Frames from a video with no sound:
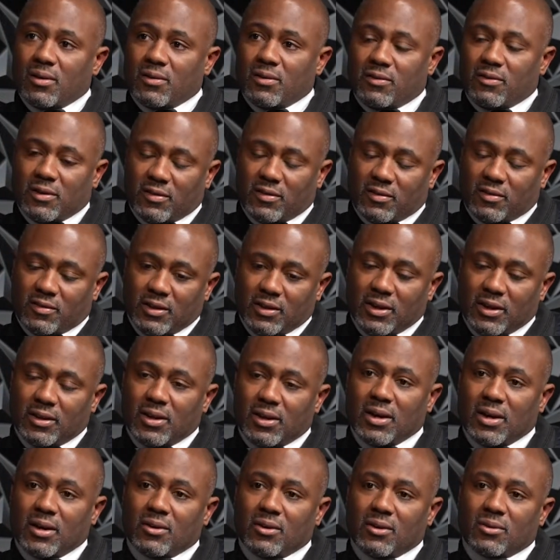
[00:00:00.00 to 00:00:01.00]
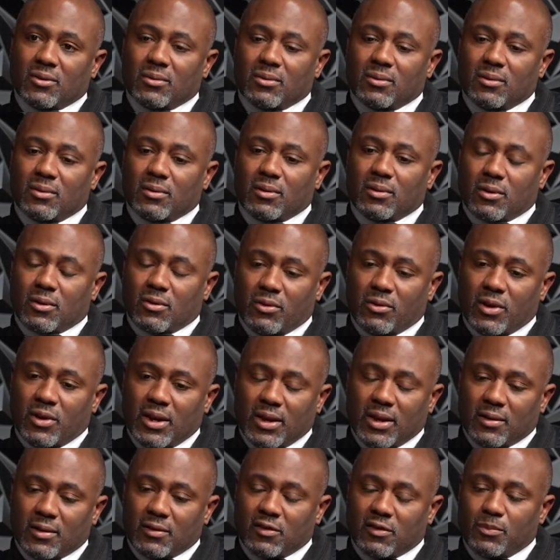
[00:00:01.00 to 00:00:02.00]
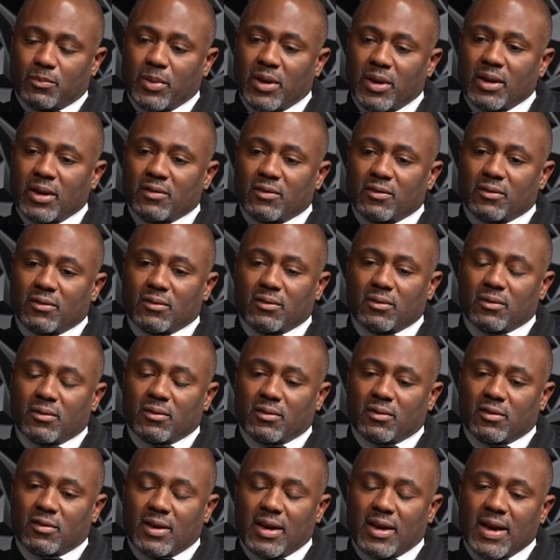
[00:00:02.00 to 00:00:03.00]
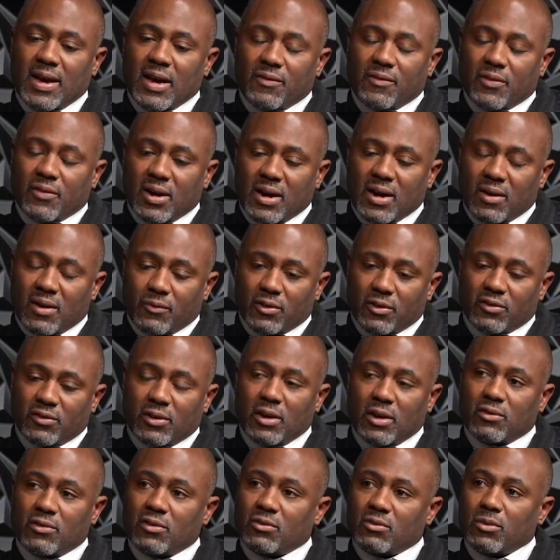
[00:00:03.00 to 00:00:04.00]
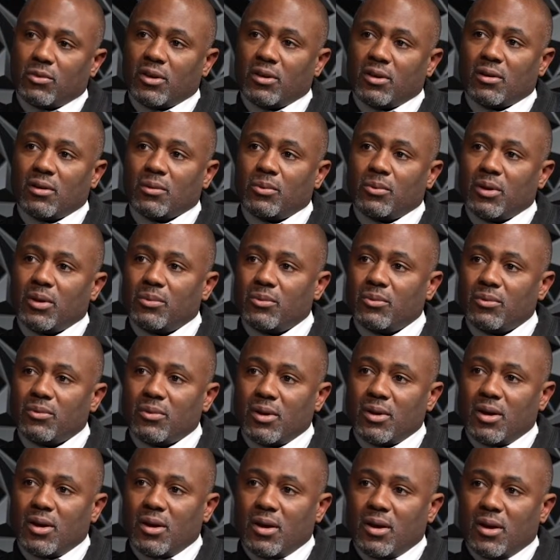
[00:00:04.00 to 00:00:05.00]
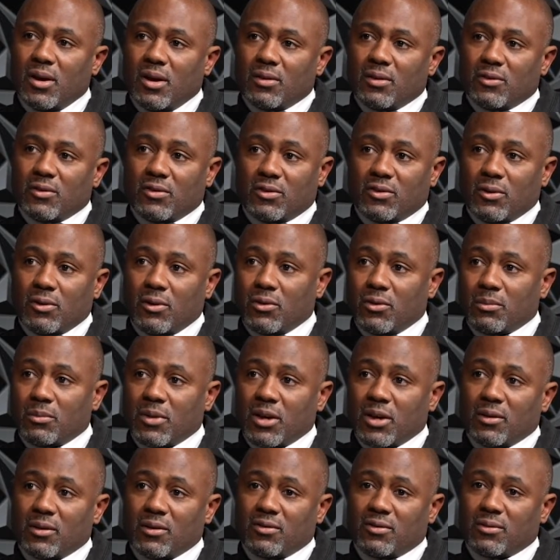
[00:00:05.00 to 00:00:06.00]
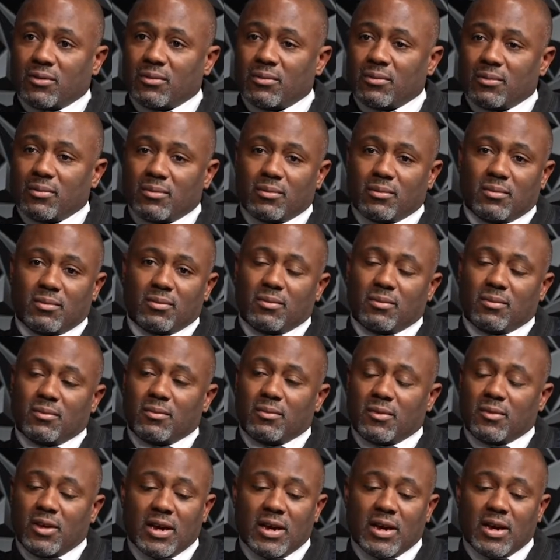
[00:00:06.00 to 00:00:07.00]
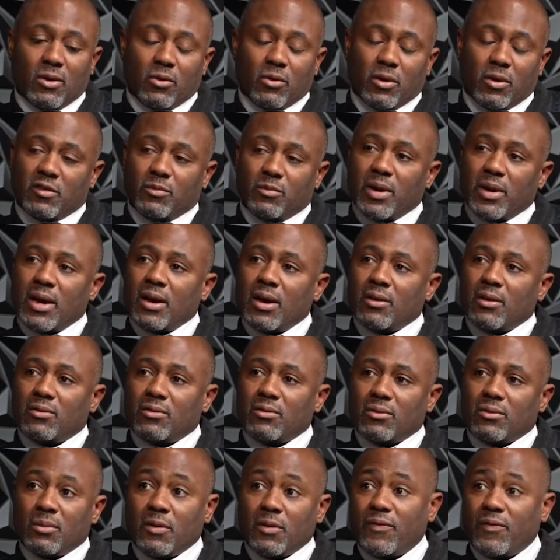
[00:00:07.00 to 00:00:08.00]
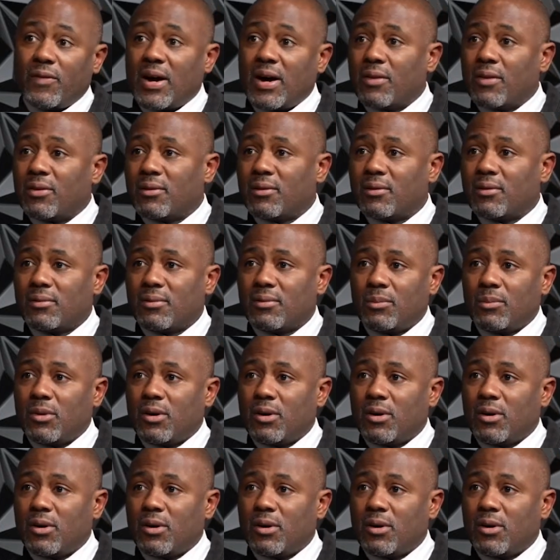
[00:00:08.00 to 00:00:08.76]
Just sitting down, creating a space to have conversations with young people, to show them, like, listen, yeah, I wear this badge. I'm a father. I'm a